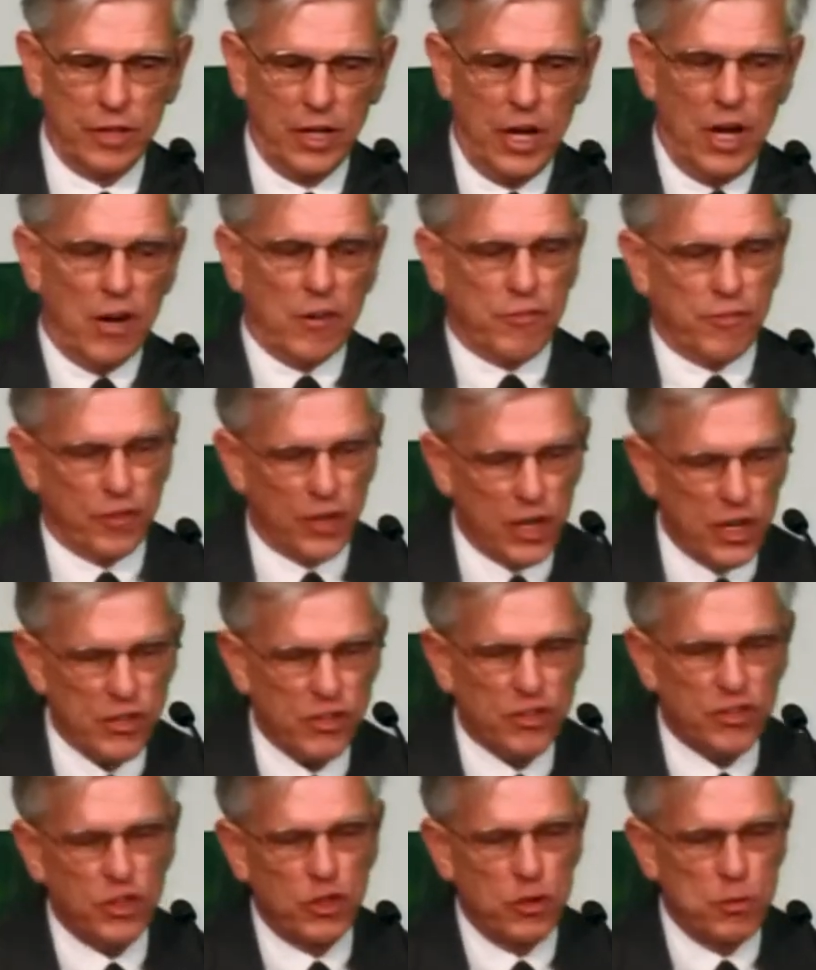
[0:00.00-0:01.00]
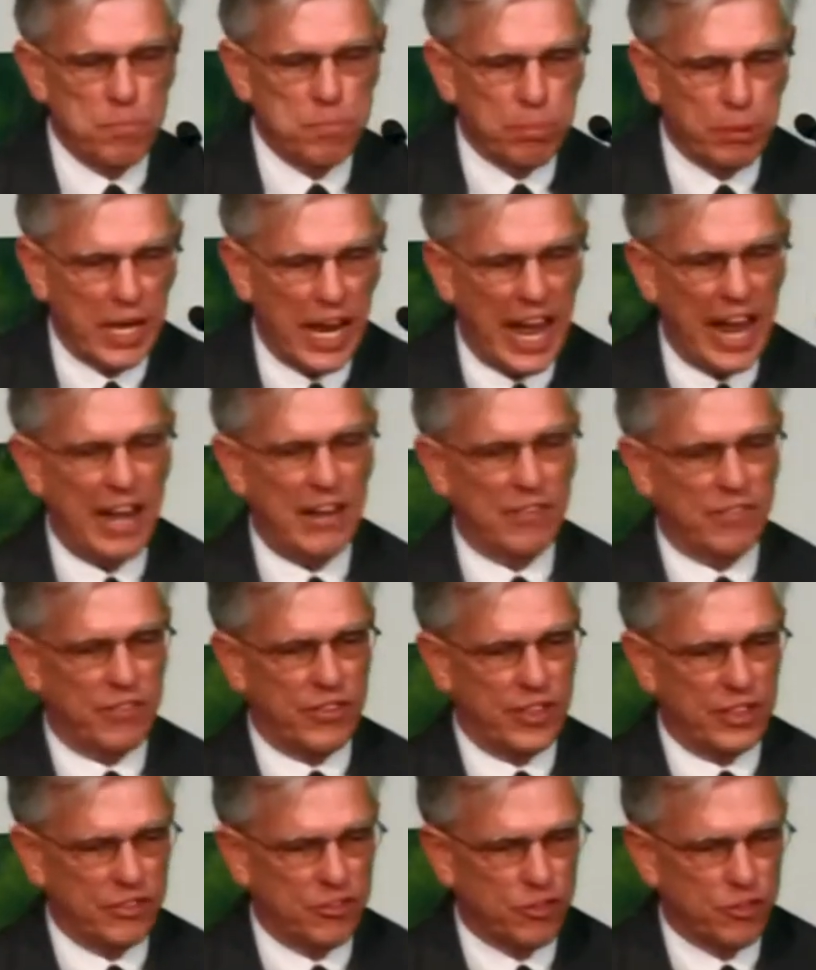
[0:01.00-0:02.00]
First, you plant
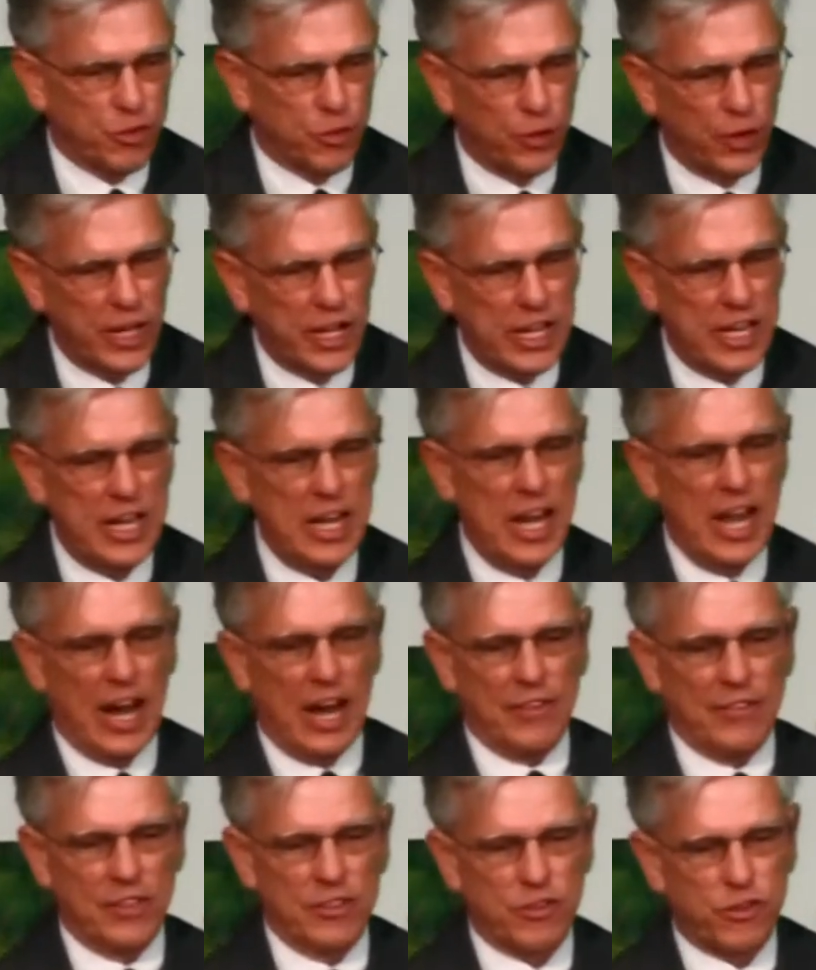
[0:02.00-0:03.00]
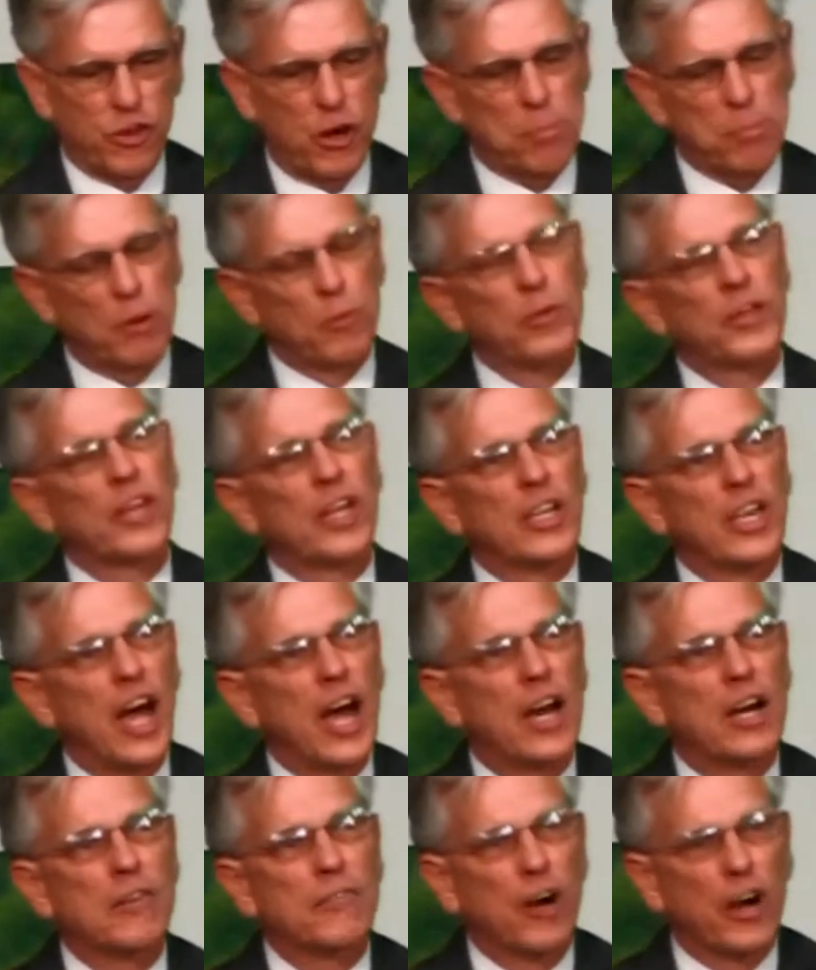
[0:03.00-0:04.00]
the tree, and the trouble with a
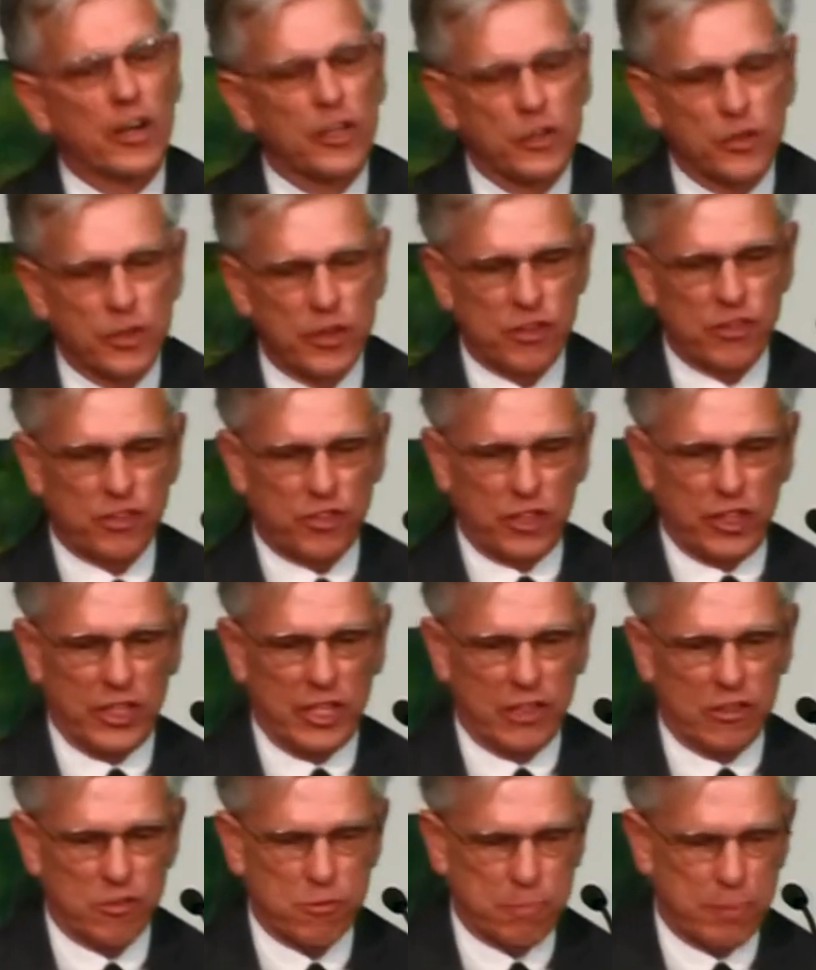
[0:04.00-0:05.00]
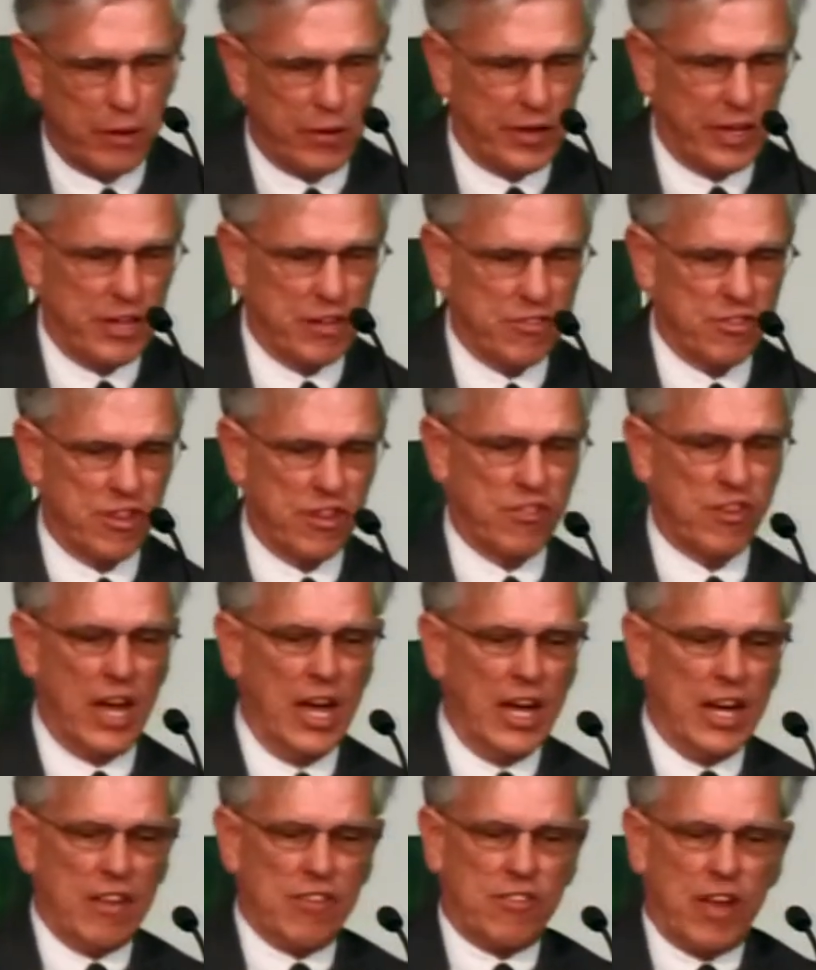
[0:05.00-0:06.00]
lot of our Christian experiences
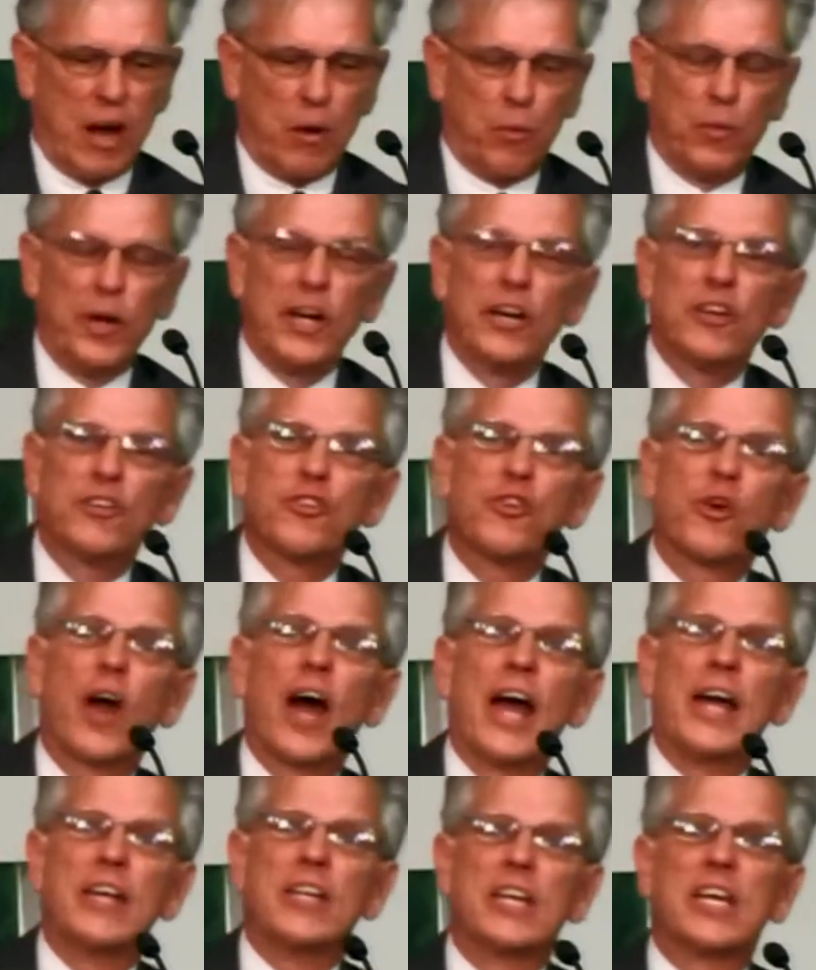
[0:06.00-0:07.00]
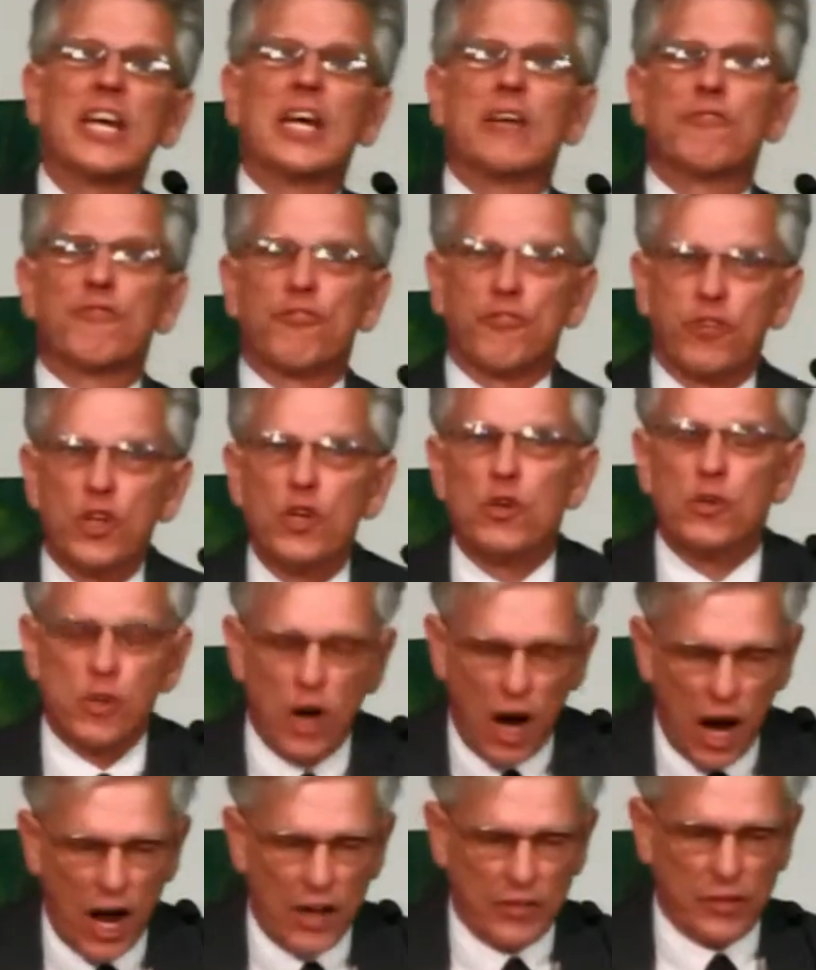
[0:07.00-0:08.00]
is that we're trying to get fruit
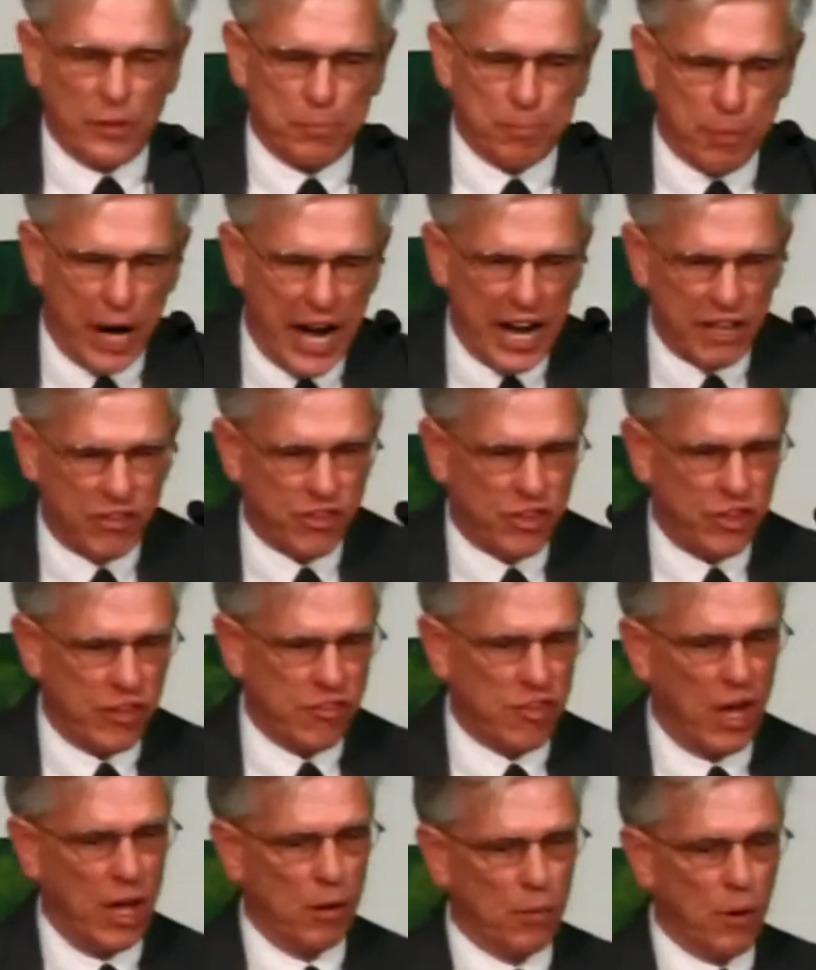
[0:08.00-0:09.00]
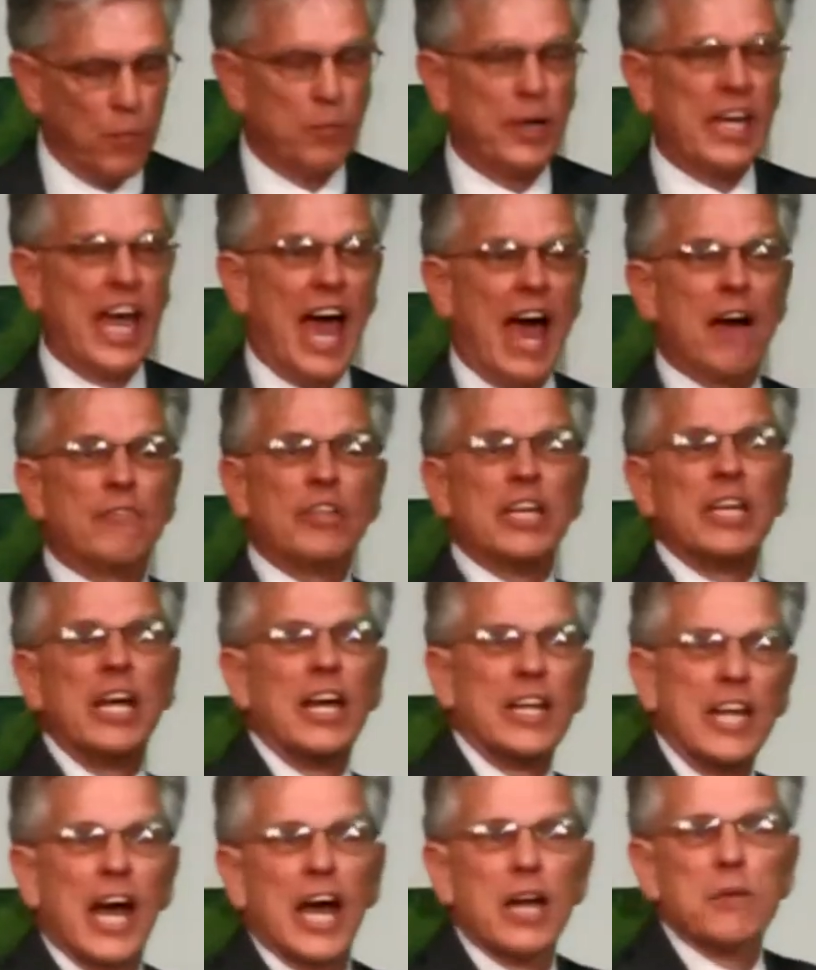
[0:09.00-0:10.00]
on the branches when we
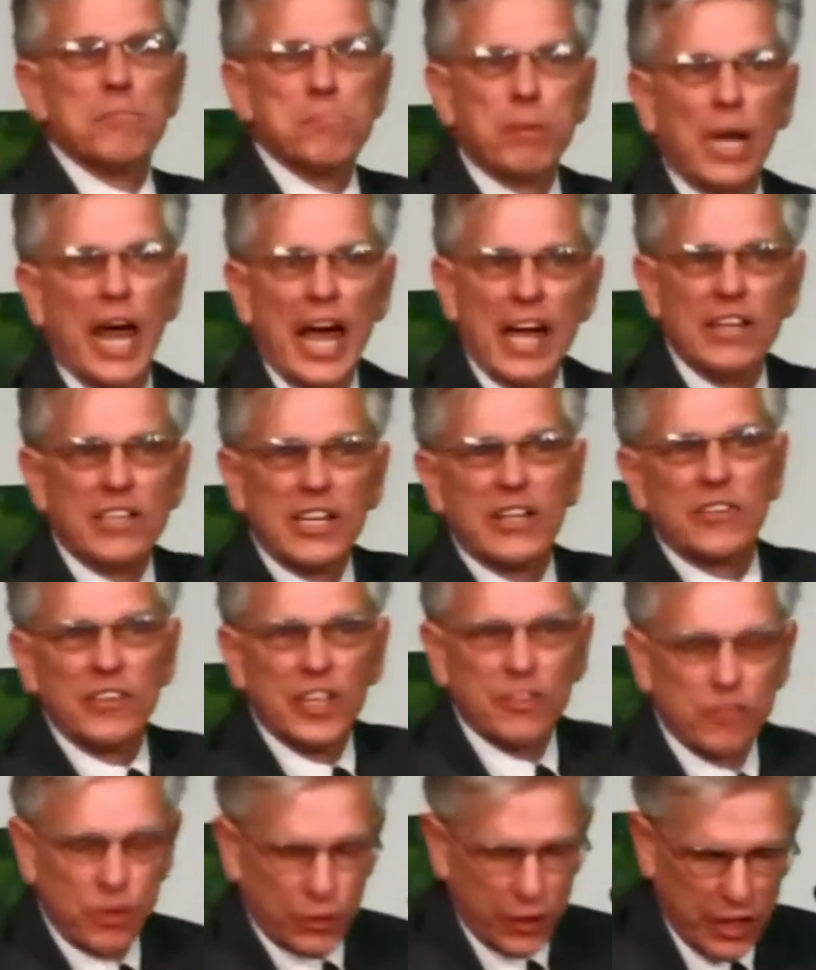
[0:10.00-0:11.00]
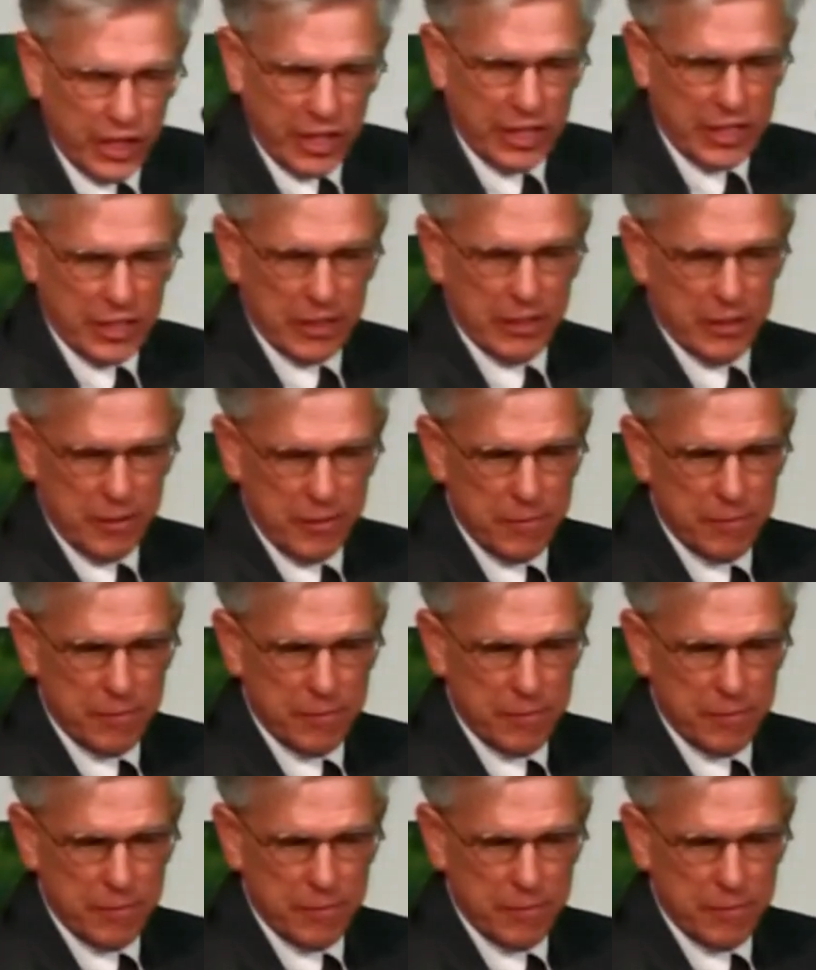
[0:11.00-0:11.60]
haven't yet planted the tree.